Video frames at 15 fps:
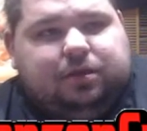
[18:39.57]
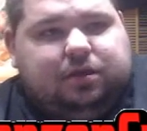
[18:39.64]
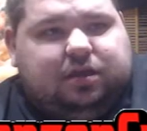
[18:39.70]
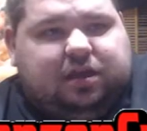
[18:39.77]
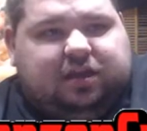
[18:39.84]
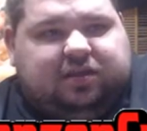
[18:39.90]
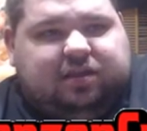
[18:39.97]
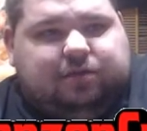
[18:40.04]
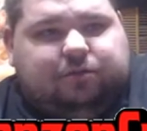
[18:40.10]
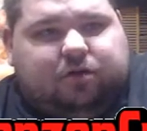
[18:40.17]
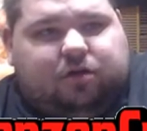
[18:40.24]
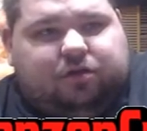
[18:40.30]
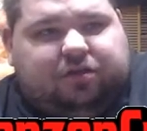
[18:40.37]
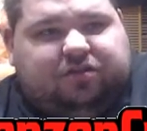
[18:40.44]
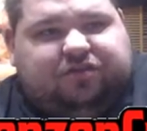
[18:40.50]
You see where
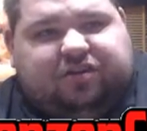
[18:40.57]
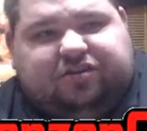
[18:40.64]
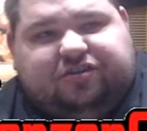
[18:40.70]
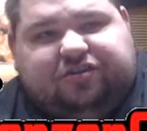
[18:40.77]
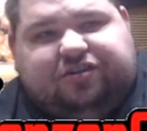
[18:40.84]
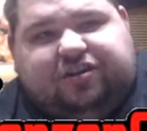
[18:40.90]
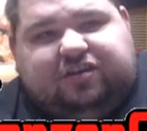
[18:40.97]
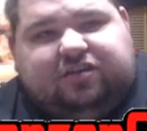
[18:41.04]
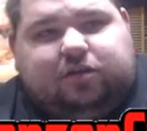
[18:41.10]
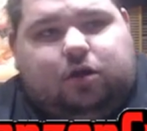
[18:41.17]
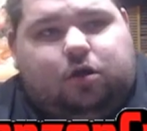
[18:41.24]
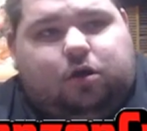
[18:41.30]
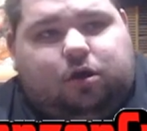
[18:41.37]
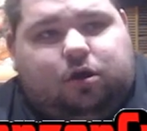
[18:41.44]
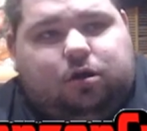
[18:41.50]
all the treasure chests
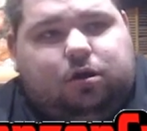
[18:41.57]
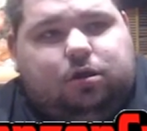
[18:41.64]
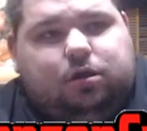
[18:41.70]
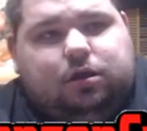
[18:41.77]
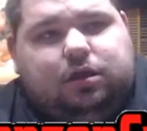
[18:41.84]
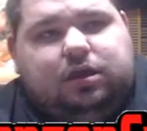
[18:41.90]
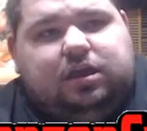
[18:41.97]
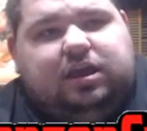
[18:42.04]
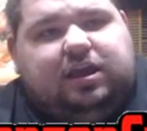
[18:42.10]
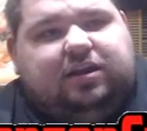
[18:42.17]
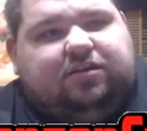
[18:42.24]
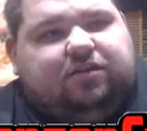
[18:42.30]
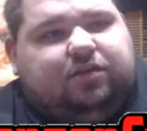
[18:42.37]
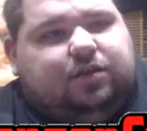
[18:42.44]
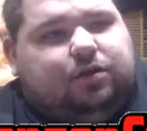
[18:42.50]
are. Each
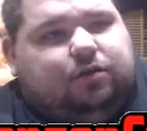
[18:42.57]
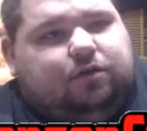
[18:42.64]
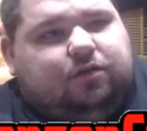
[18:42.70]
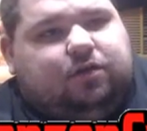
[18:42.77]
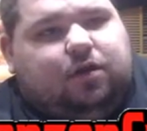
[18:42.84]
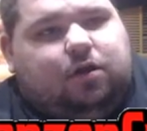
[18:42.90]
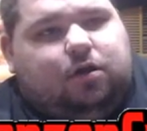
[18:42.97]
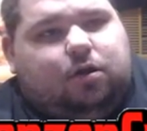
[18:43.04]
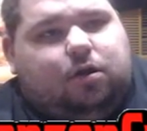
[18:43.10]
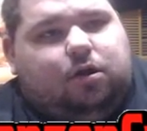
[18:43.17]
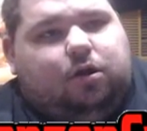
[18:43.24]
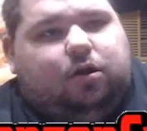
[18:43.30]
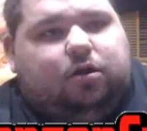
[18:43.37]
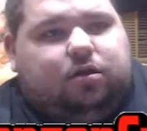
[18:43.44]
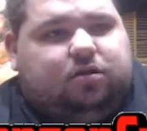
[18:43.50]
of those
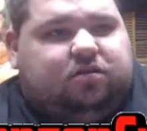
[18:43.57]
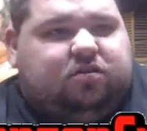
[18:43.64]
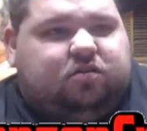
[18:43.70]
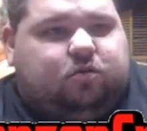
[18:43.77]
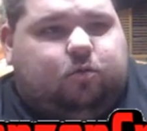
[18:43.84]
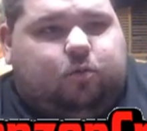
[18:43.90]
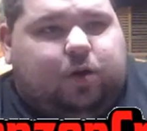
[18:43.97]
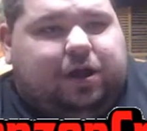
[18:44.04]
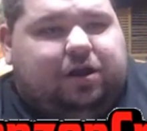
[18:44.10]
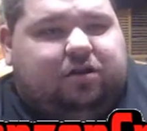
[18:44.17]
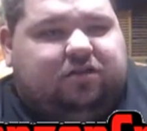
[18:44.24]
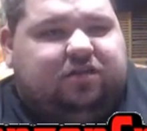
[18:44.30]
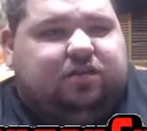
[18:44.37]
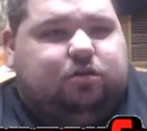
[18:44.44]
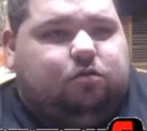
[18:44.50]
are square
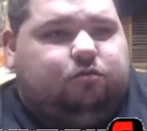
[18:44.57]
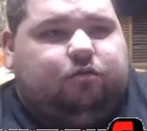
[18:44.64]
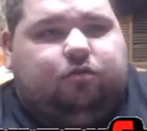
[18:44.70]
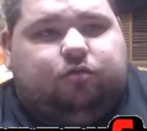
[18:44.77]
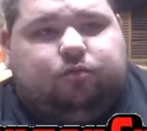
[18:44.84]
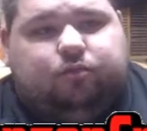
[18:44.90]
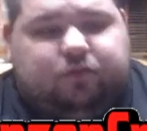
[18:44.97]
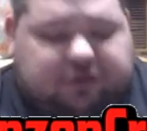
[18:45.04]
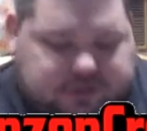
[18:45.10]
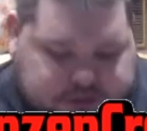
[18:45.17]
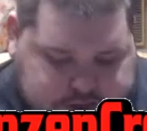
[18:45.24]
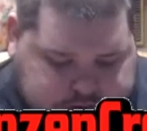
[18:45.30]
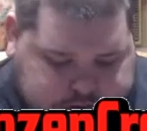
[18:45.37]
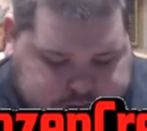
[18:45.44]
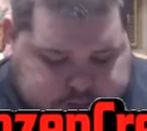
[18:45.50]
single rooms.
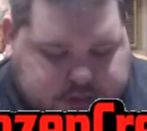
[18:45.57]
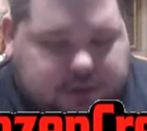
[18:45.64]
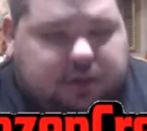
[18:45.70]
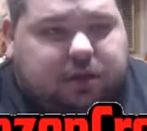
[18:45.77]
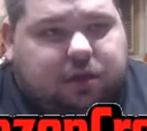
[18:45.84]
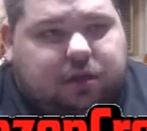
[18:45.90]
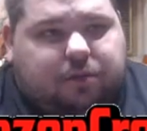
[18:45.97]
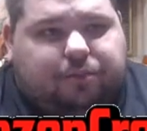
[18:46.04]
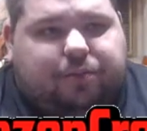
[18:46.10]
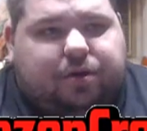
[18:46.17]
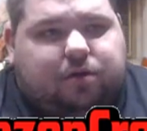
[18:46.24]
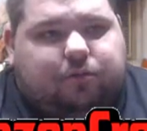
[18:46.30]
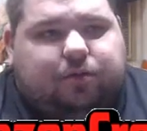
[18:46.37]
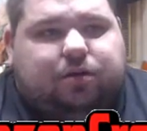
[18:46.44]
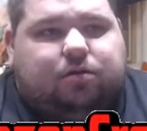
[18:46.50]

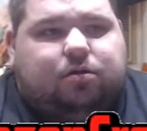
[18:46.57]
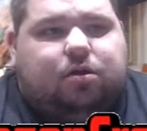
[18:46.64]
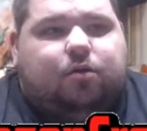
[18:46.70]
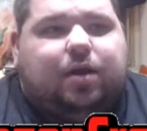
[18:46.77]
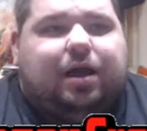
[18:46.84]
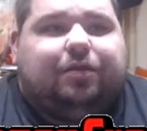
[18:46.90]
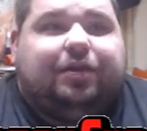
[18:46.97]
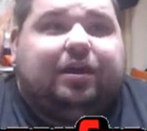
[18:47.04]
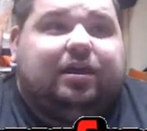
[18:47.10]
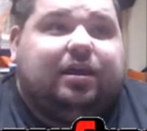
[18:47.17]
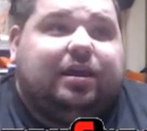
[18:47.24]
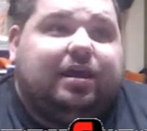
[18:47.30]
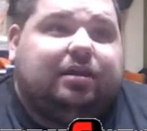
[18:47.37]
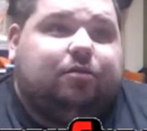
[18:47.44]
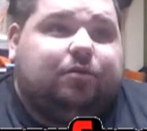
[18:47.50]
But we don't know how they
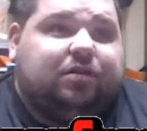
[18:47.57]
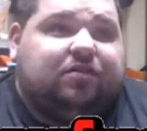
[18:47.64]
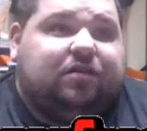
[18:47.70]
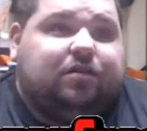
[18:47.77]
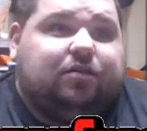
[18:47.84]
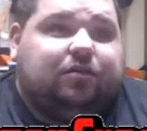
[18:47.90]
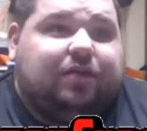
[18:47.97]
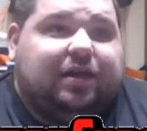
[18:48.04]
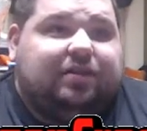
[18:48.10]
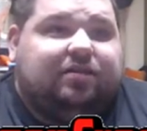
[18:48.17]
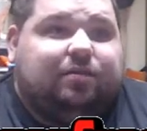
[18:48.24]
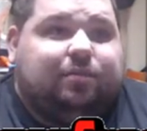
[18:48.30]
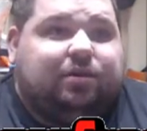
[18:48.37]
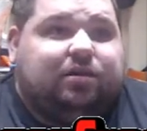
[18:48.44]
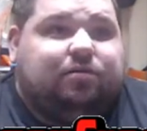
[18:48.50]
connect to each other. That's the
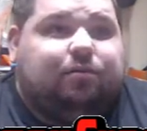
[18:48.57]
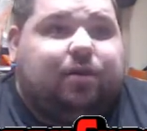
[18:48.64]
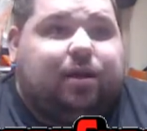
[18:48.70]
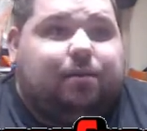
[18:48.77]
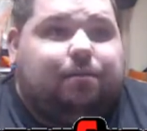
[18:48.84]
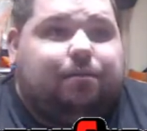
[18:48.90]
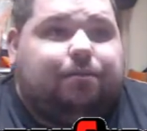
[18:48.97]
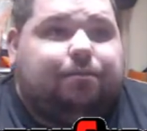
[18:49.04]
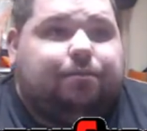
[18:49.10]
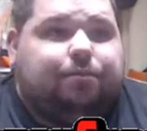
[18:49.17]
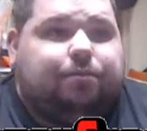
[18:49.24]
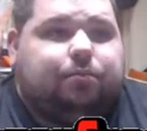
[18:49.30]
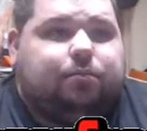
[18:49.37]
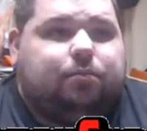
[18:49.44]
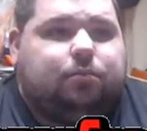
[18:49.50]
biggest problem.
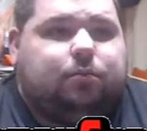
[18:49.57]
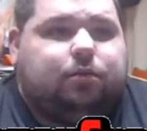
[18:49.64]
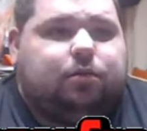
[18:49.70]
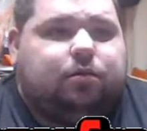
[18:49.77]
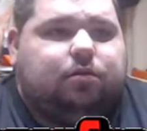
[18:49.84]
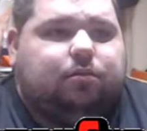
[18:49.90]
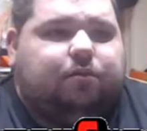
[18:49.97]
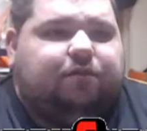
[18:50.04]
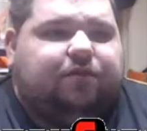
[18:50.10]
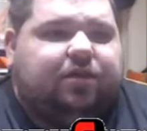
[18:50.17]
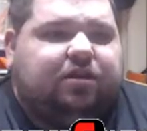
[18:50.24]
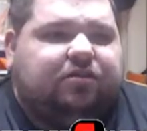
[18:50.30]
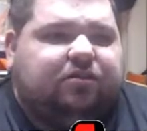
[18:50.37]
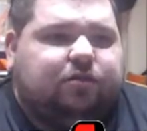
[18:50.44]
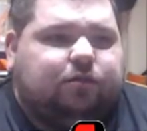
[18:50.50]

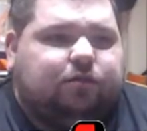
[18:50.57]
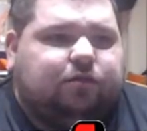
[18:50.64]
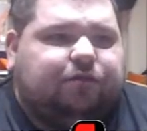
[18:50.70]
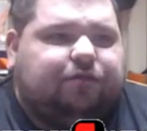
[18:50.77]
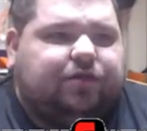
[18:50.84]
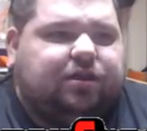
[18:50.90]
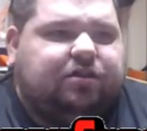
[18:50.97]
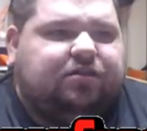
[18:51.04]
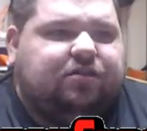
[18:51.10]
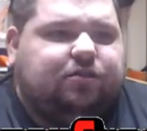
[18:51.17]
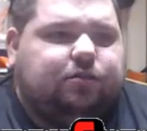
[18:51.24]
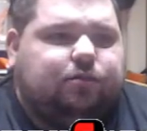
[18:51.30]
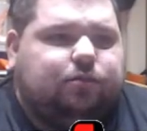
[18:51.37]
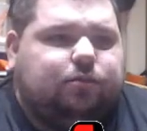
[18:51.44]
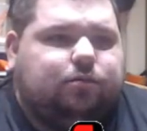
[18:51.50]
Forget you. Forget you.
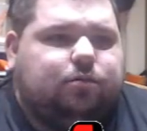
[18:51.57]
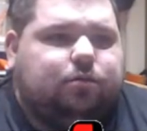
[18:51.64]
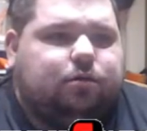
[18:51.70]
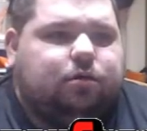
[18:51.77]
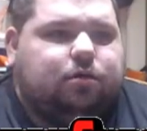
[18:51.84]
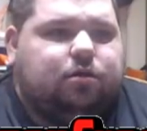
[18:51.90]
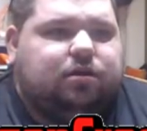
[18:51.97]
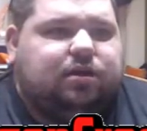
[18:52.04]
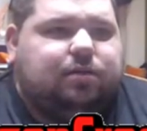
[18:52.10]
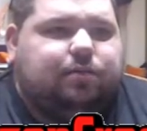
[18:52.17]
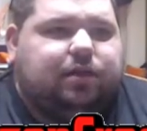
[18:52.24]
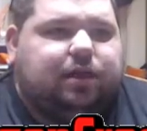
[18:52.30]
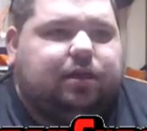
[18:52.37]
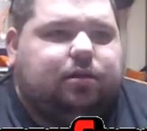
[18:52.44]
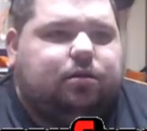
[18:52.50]
Give me
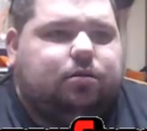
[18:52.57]
that.